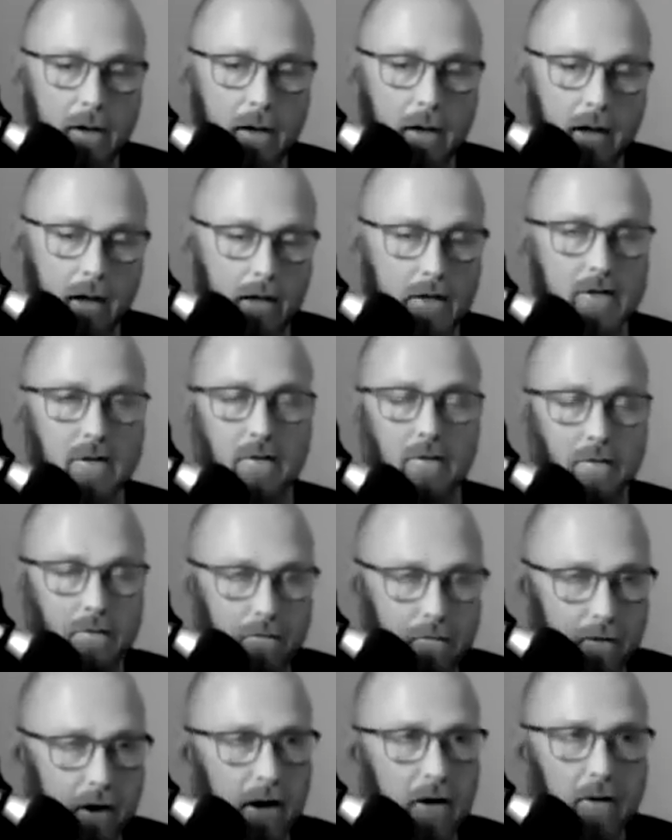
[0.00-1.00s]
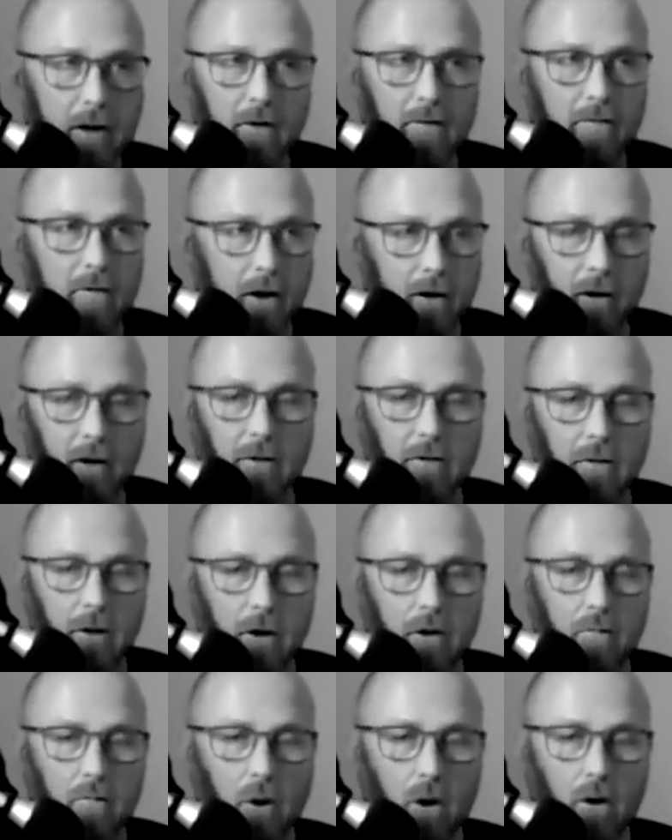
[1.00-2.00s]
And so very, very
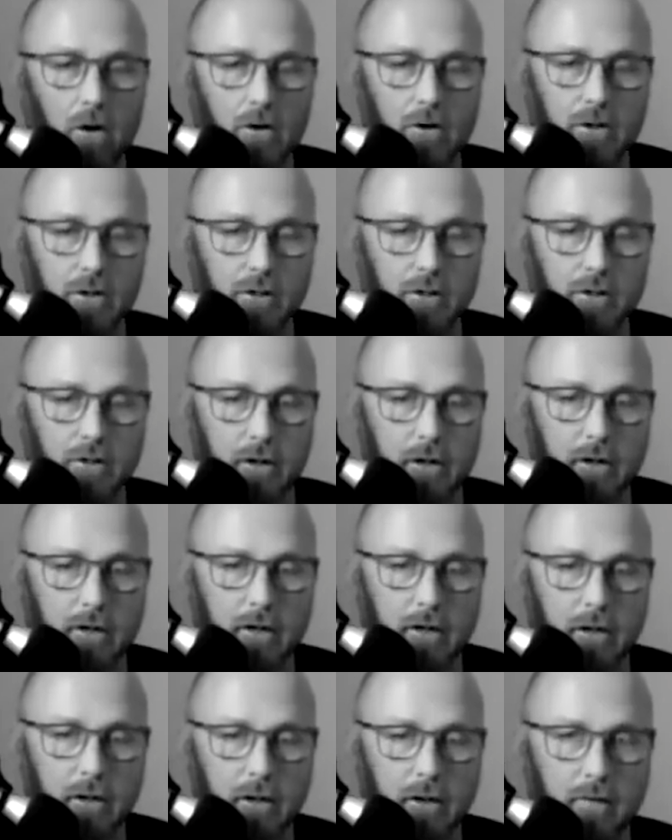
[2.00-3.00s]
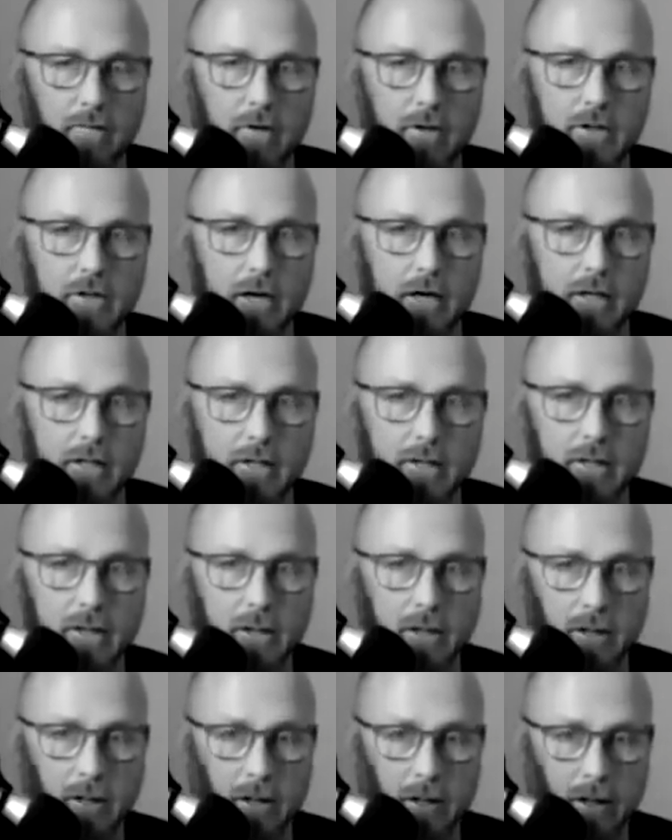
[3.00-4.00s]
low margins. Like, if this guy's,
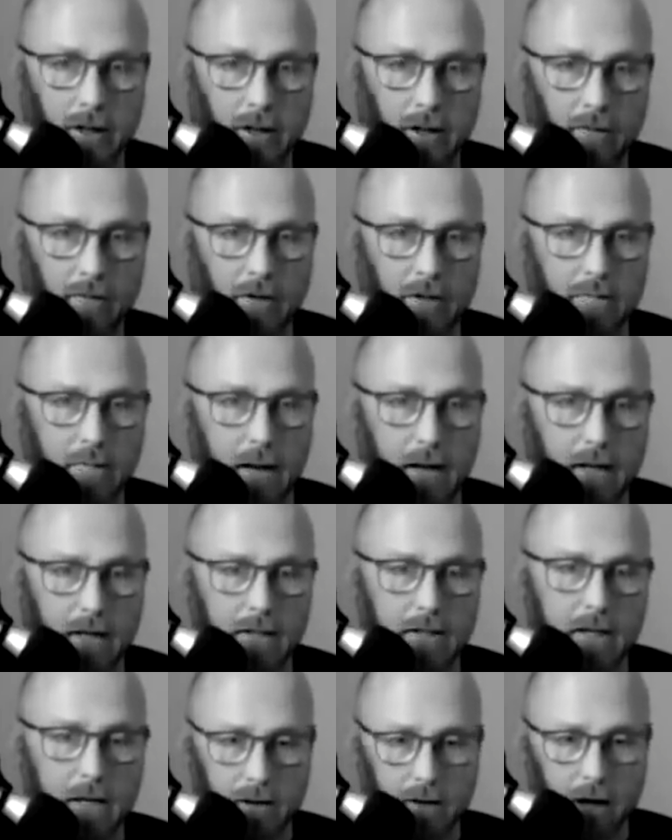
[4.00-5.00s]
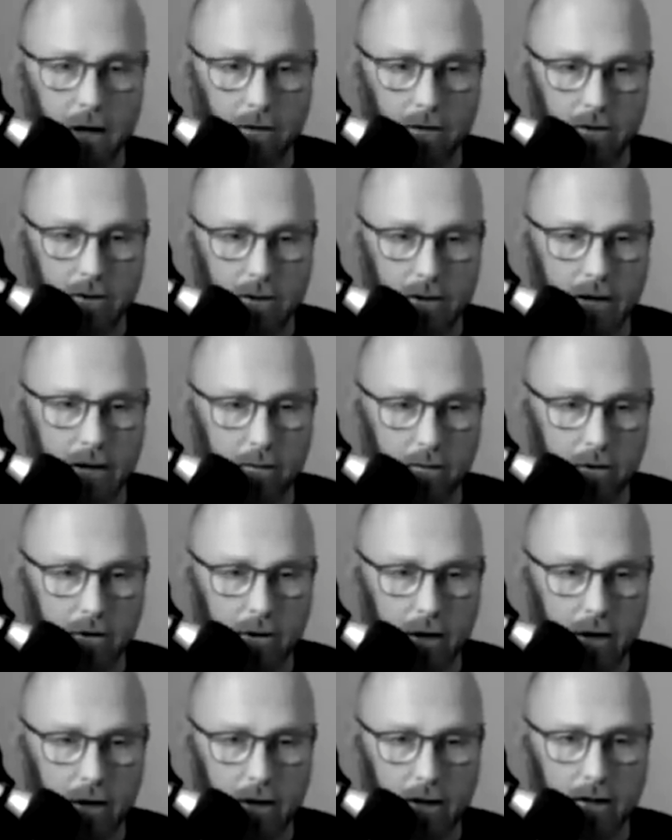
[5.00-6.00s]
if he's making $10 a day, we're
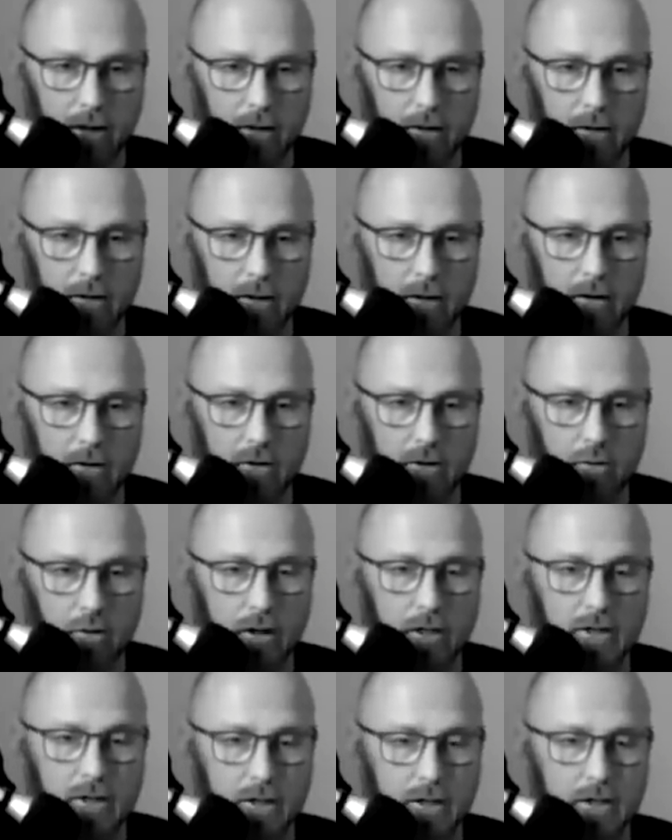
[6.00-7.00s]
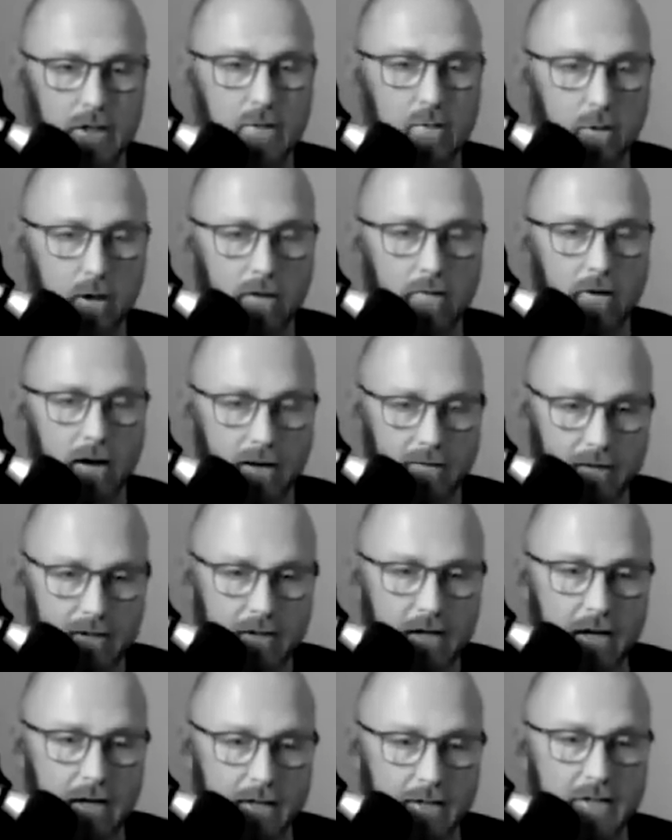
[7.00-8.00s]
talking, 20 cents, 25
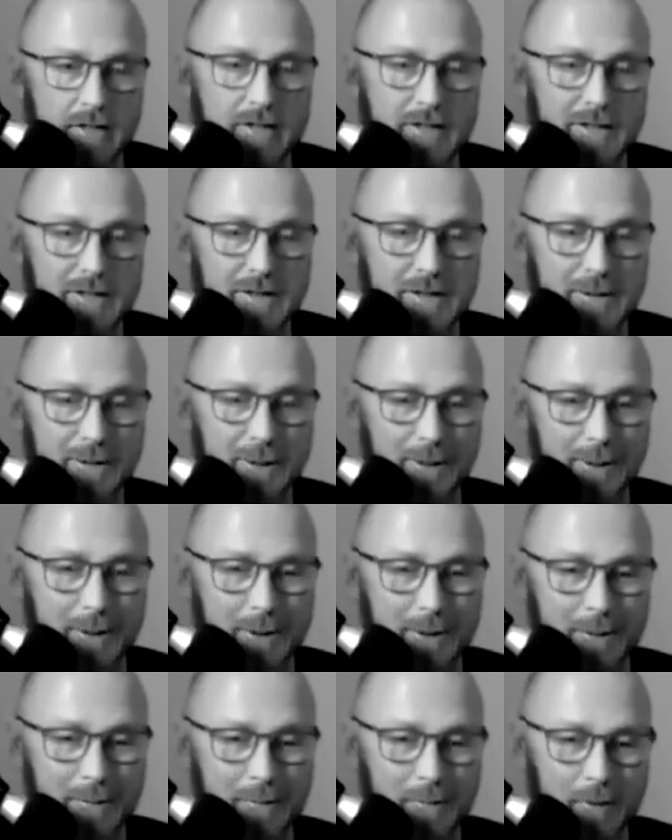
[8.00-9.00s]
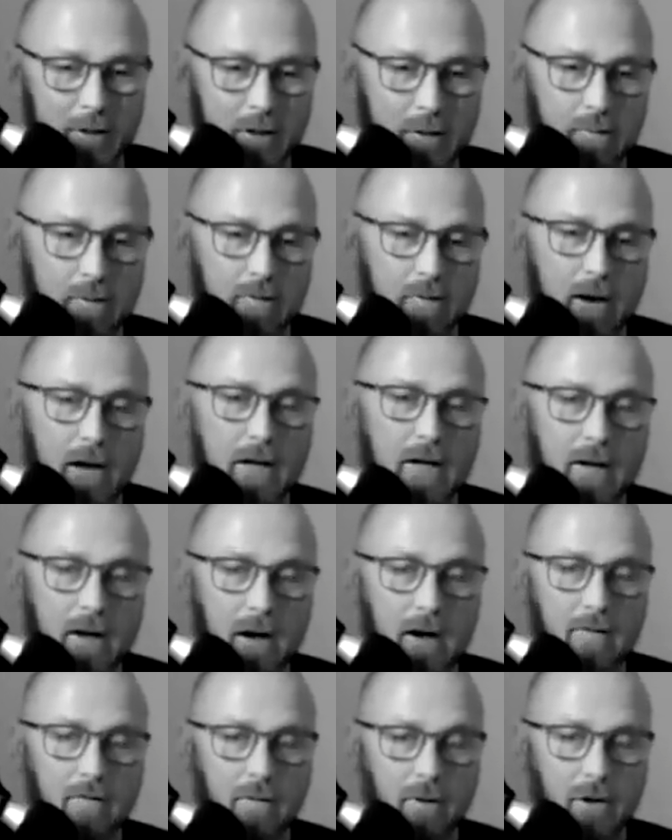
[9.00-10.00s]
cents to provide
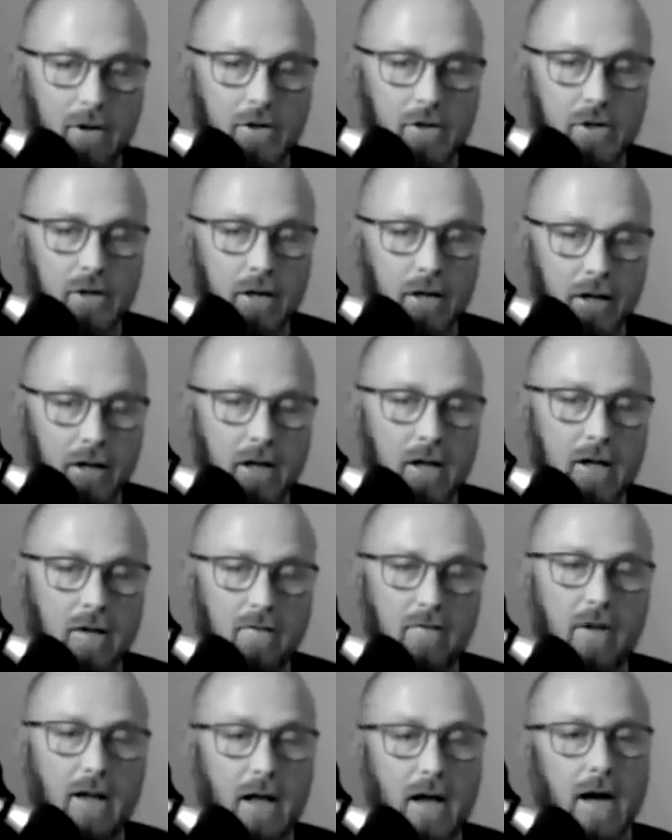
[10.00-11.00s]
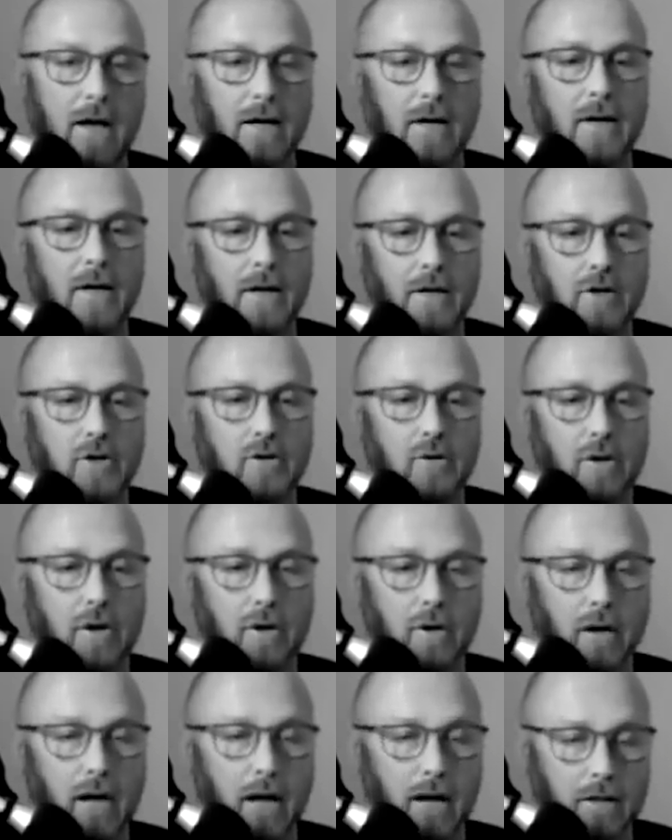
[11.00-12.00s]
coverage if he had an injury
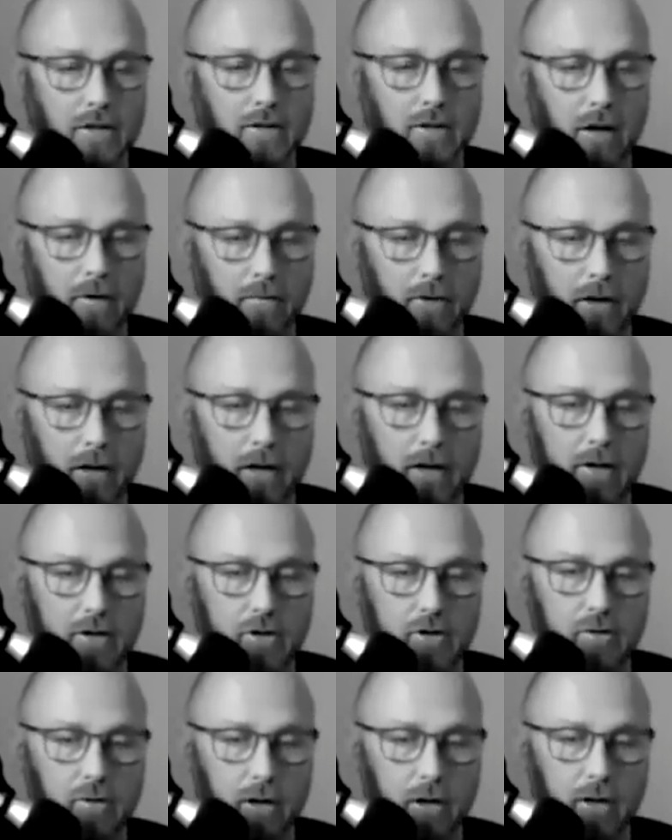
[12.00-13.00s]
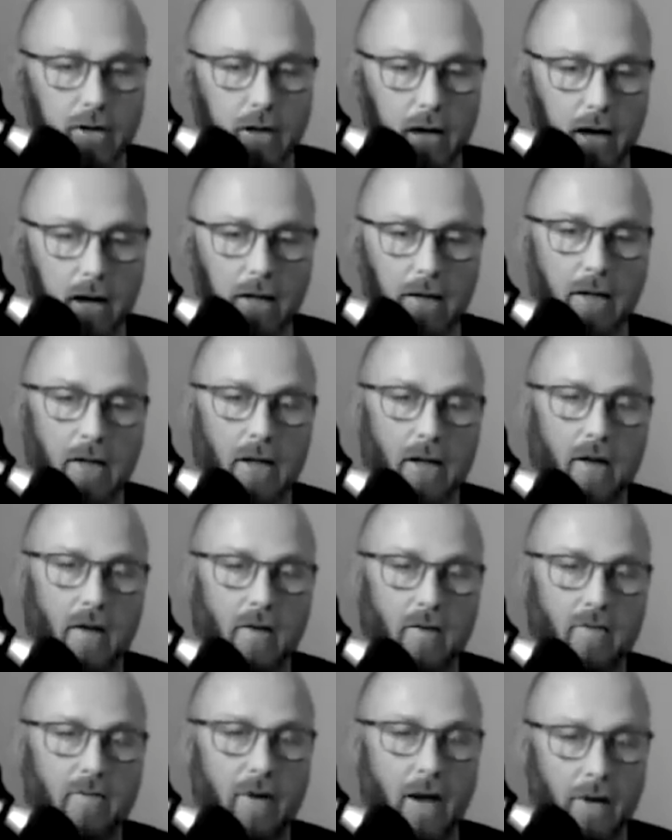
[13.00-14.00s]
or catastrophic injury that
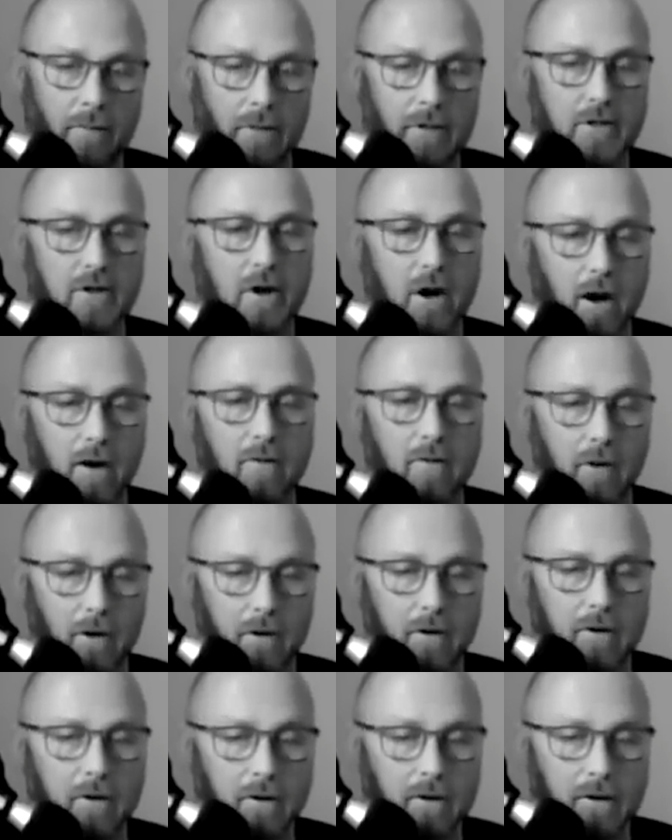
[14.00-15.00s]
his family's covered,